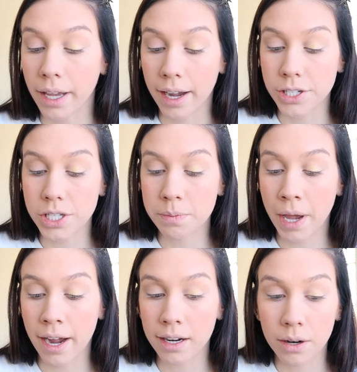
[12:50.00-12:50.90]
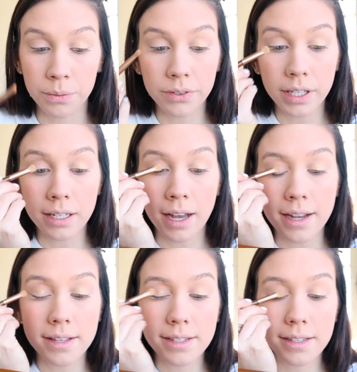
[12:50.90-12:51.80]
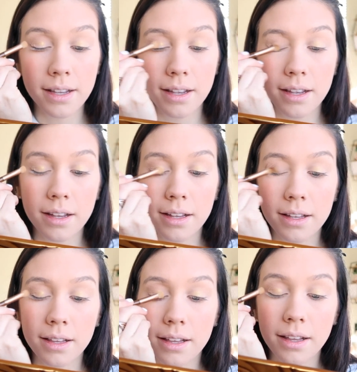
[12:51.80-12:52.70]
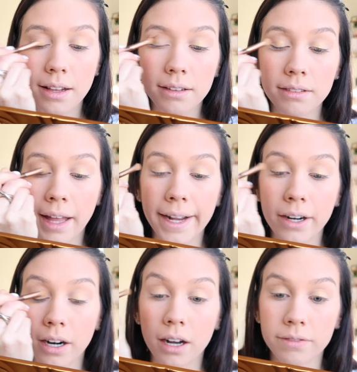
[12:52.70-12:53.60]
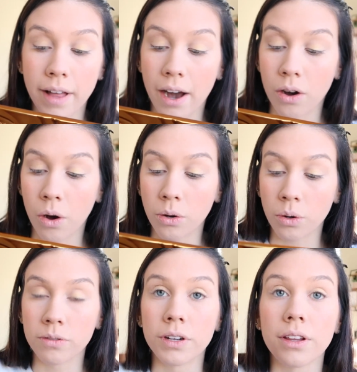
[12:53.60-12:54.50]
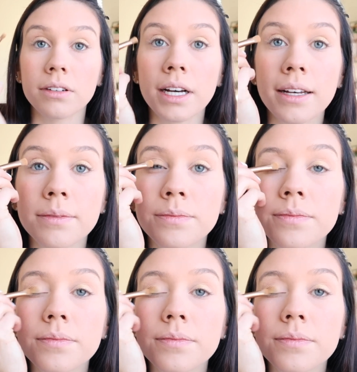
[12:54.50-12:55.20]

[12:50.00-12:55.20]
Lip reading: at, yeah, I just pack a really nice layer of that all over the lid.